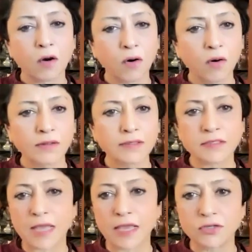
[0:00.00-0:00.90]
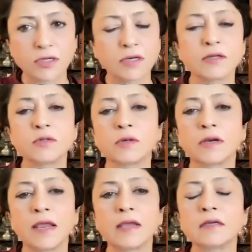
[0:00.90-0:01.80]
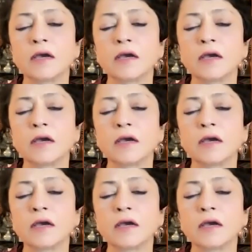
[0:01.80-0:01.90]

All this engineered to create